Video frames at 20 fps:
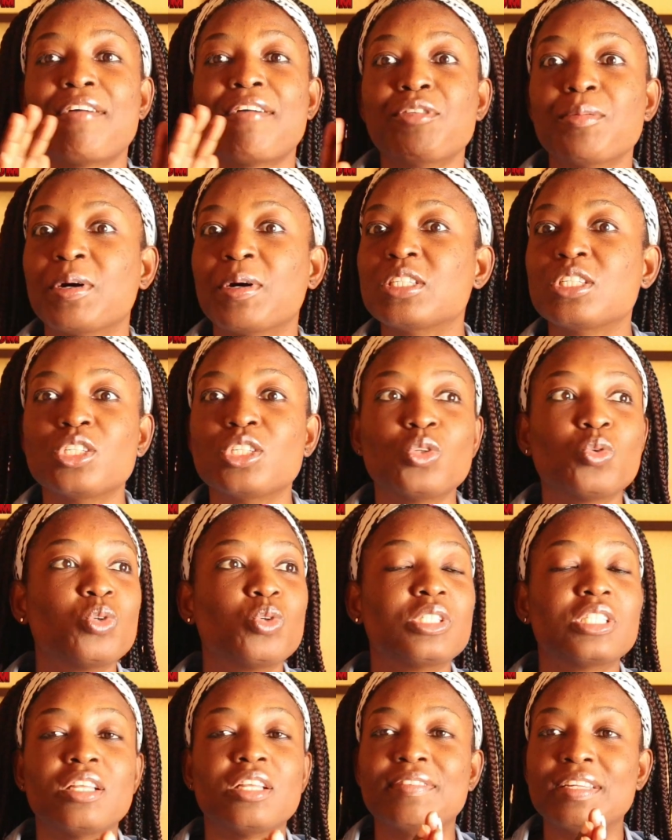Everybody
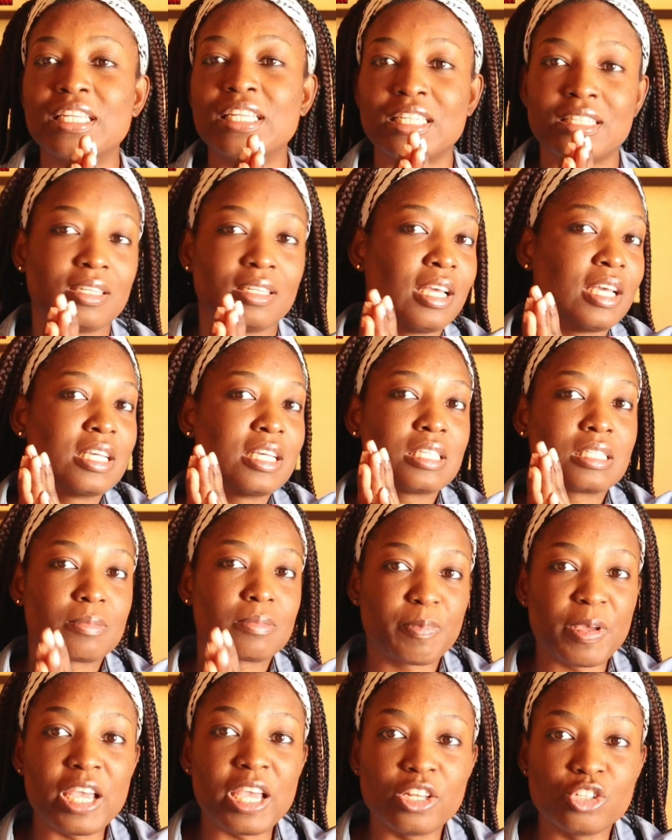who is living in
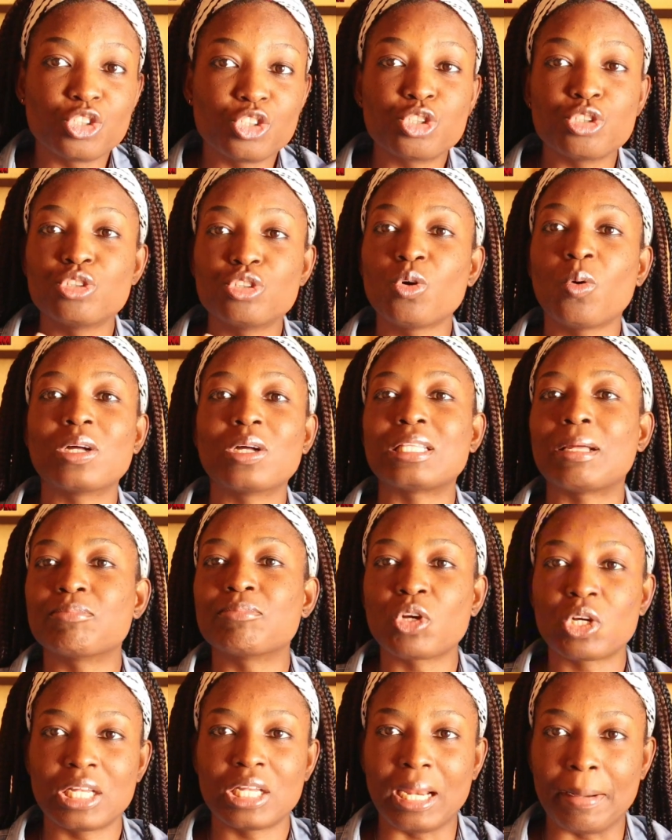Spain should know what I'm
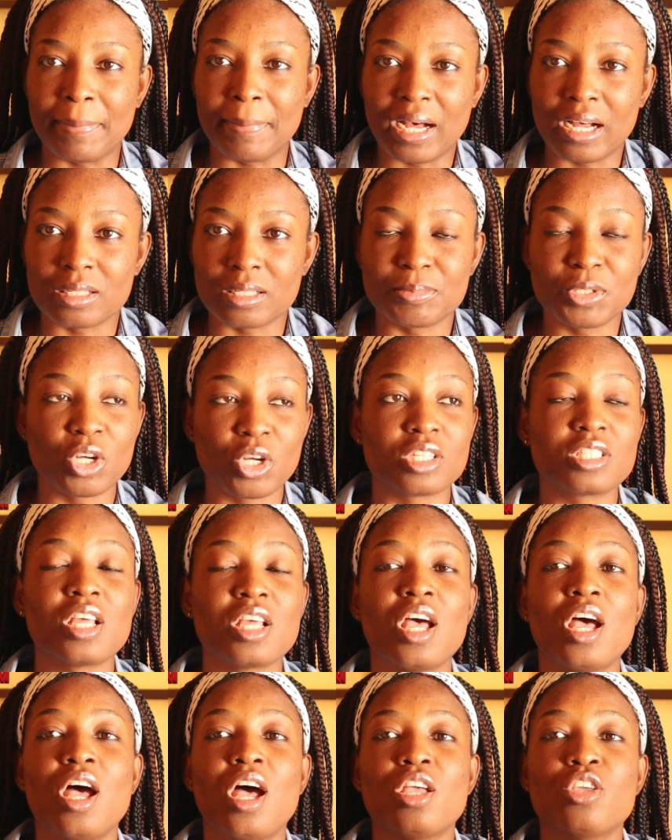talking about, because
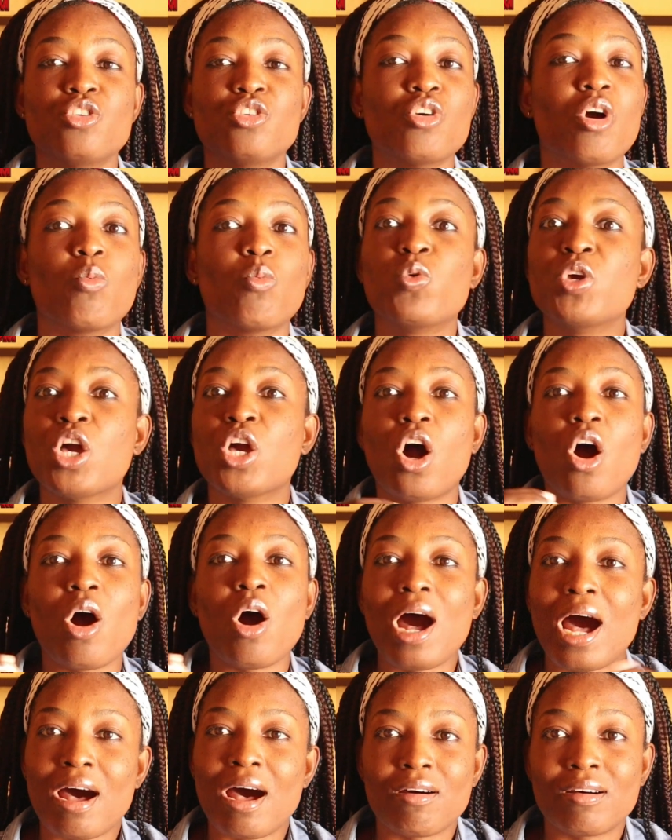we
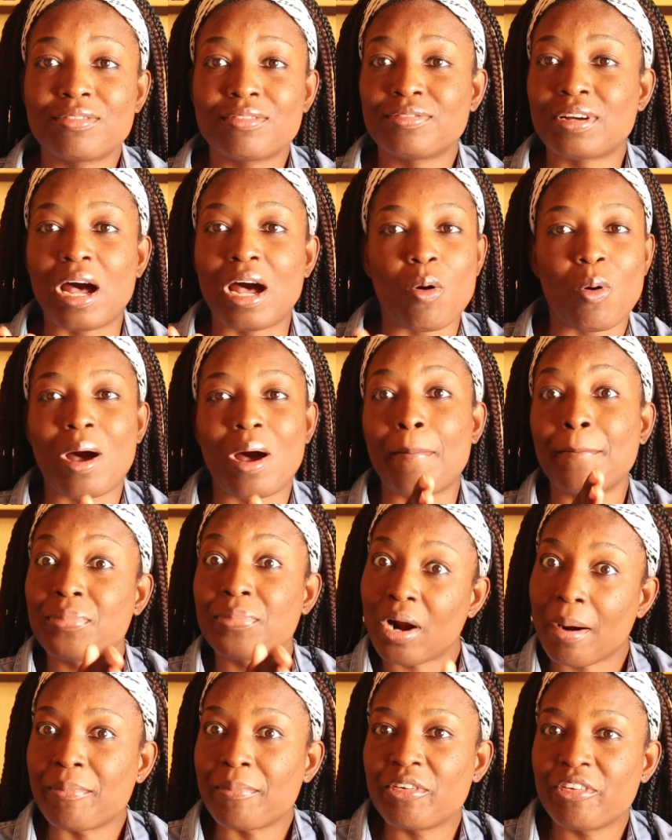all have our
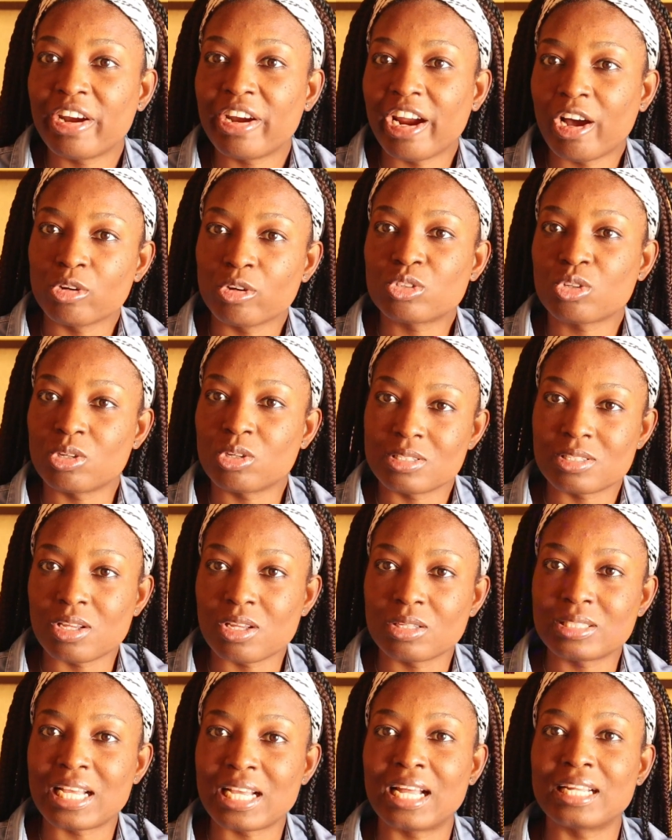primary health
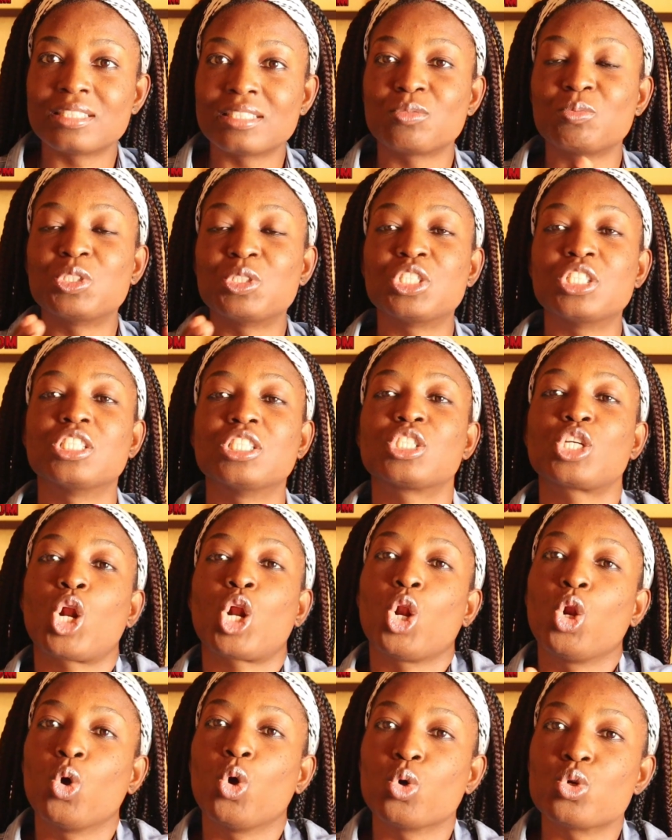consultant, which is
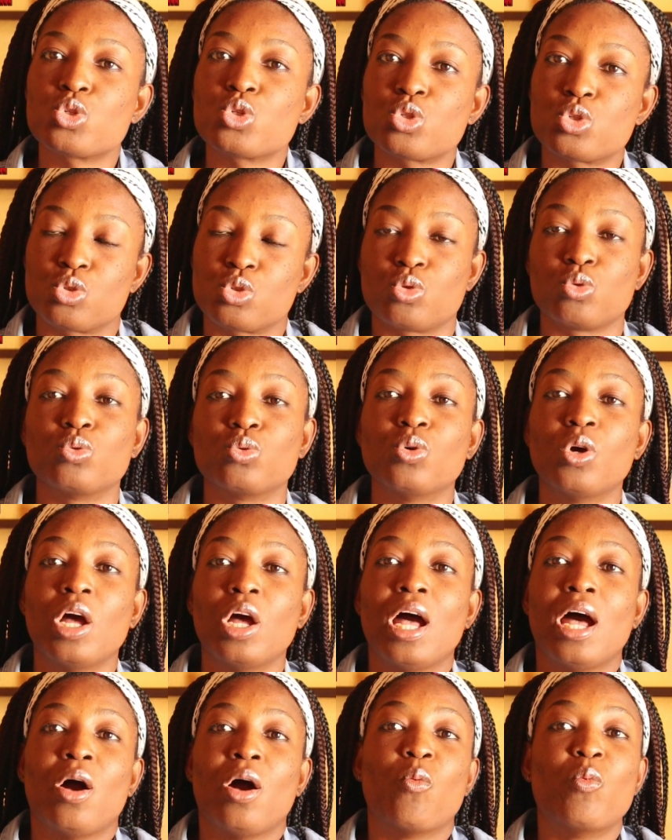close to
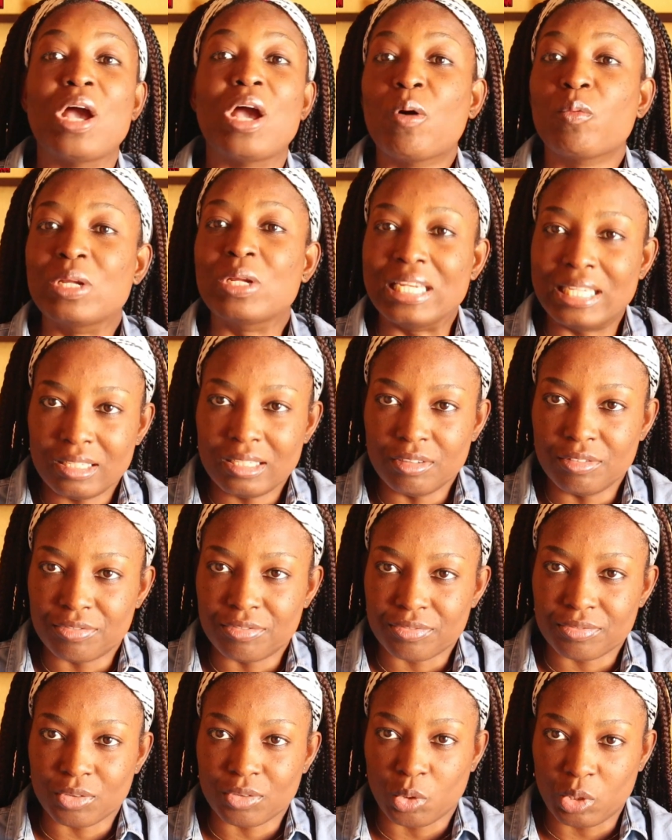where we
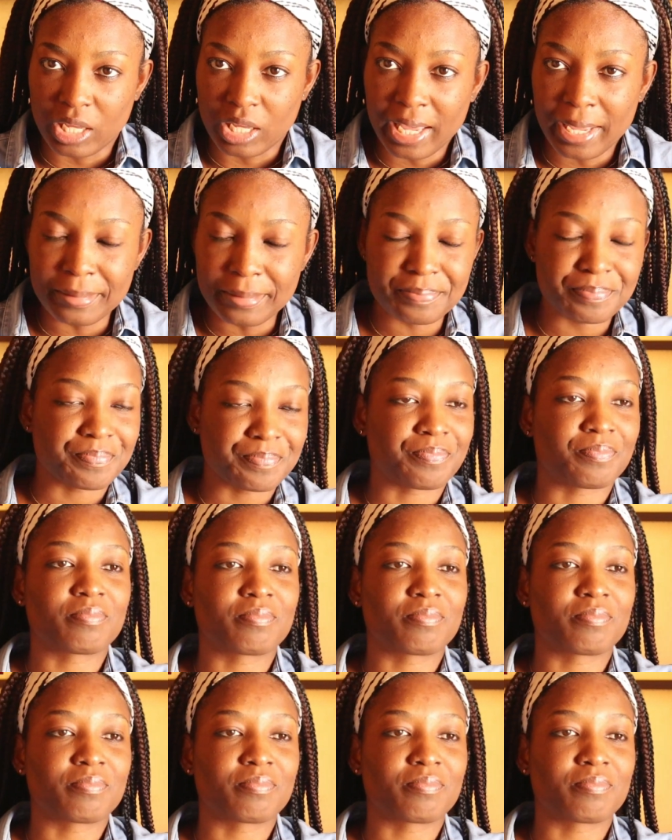live. Okay,